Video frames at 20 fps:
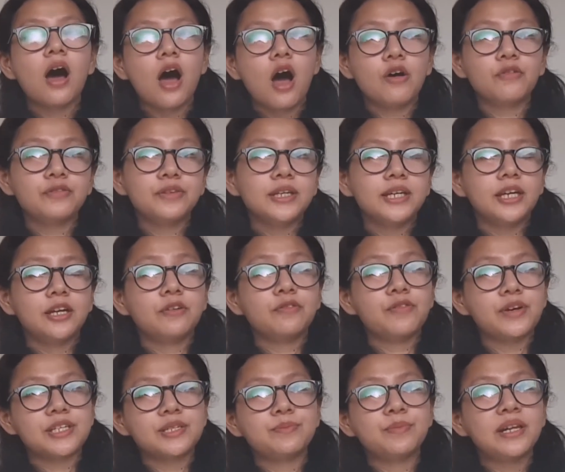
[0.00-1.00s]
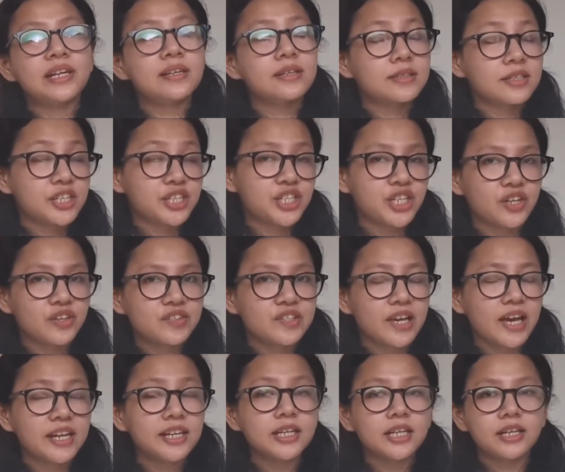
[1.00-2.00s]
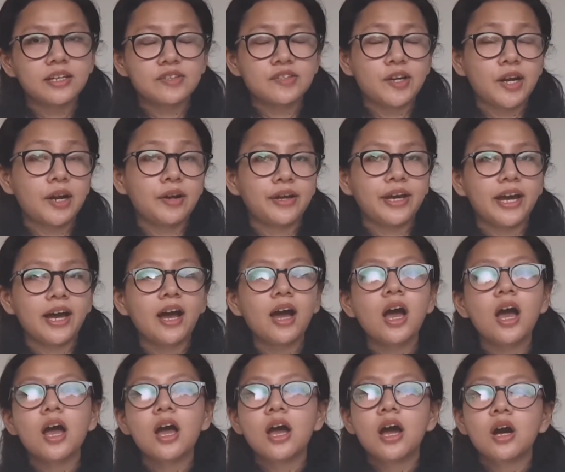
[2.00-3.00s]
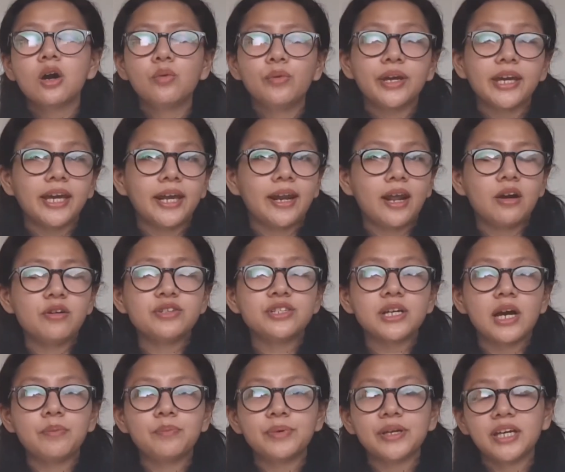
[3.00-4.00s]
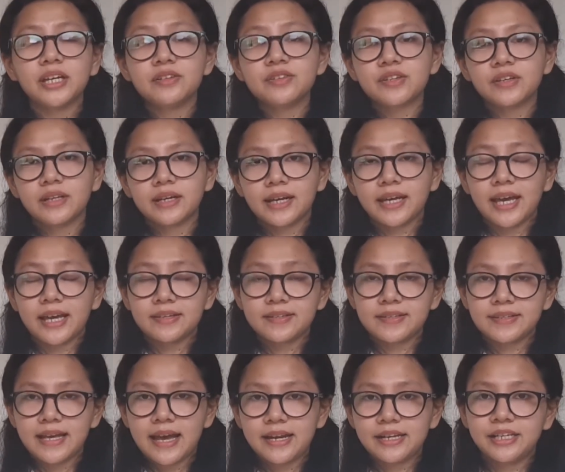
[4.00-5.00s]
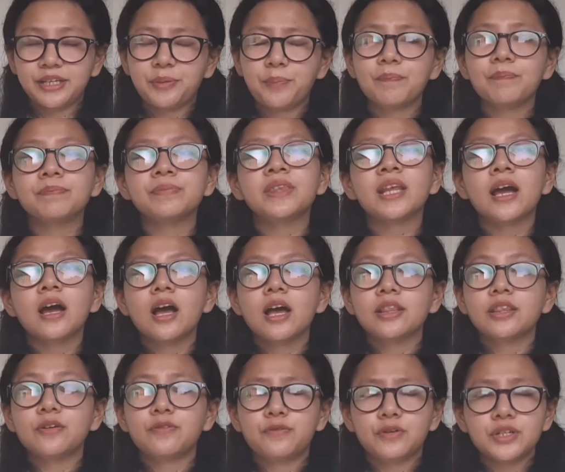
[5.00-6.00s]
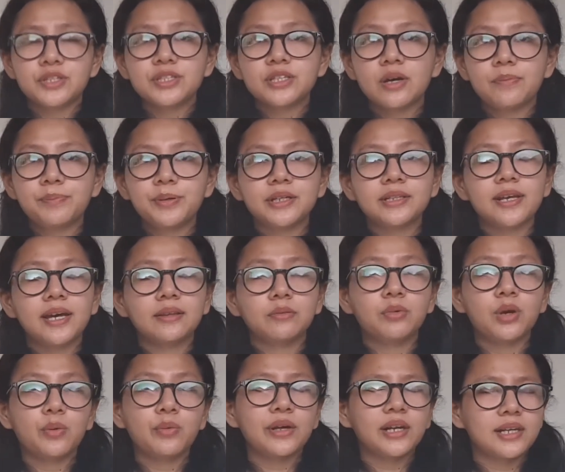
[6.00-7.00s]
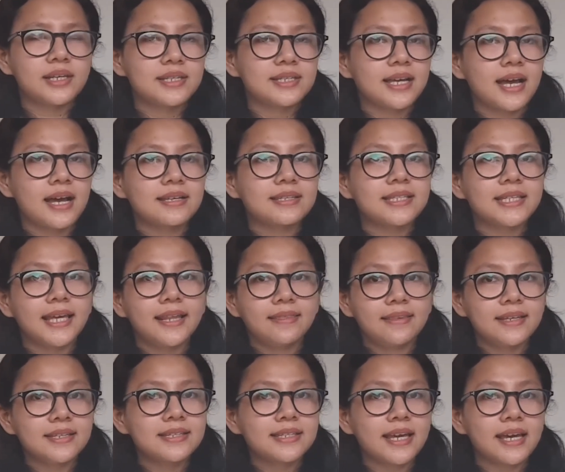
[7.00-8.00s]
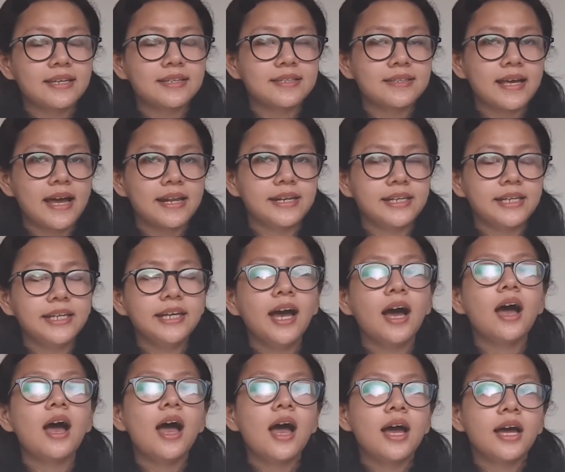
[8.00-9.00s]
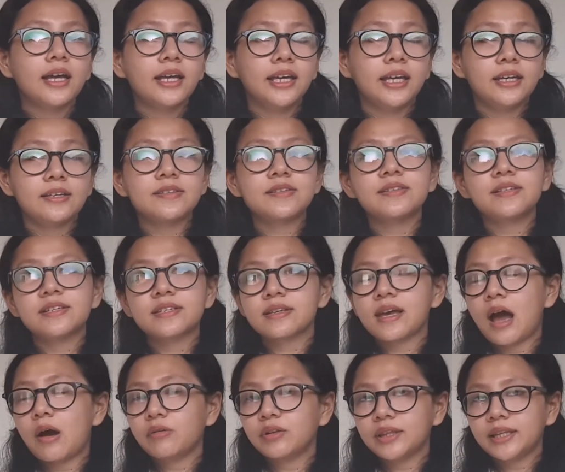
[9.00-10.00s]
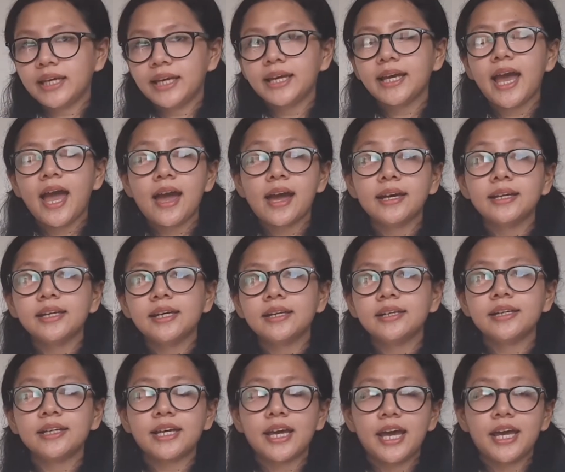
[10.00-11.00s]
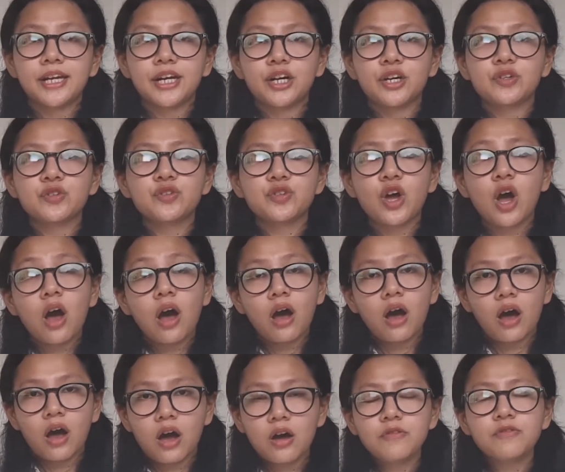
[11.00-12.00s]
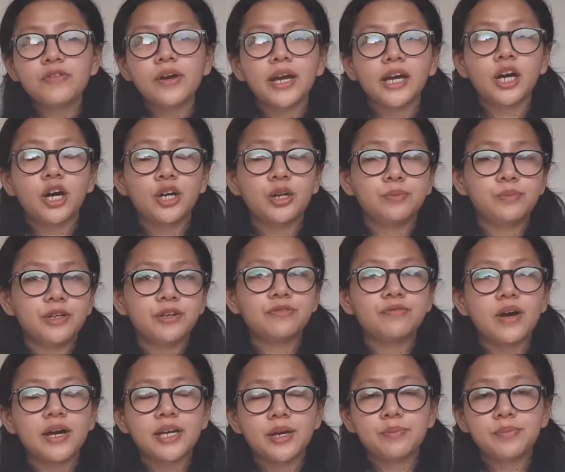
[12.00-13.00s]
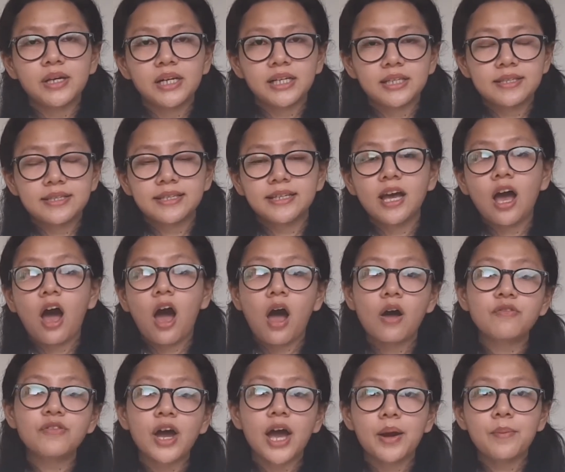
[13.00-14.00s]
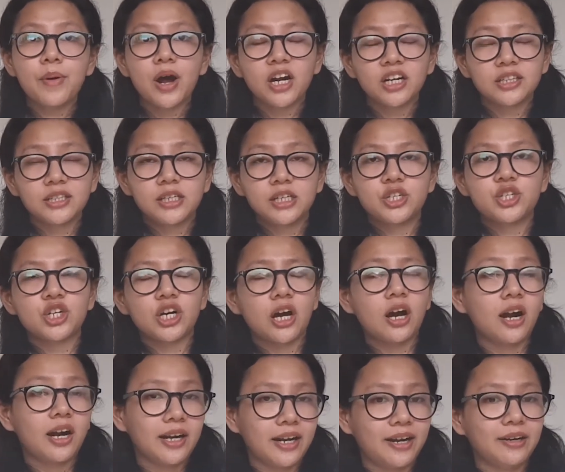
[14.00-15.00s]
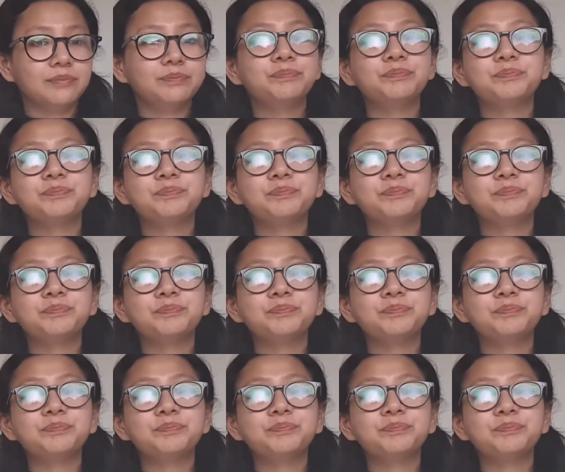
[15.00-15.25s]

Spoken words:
of the investment decisions and criteria, we can now jump into the case study. The first topic that we will discuss in this case study is discounting and indicators of economic viability of MRT Jakarta.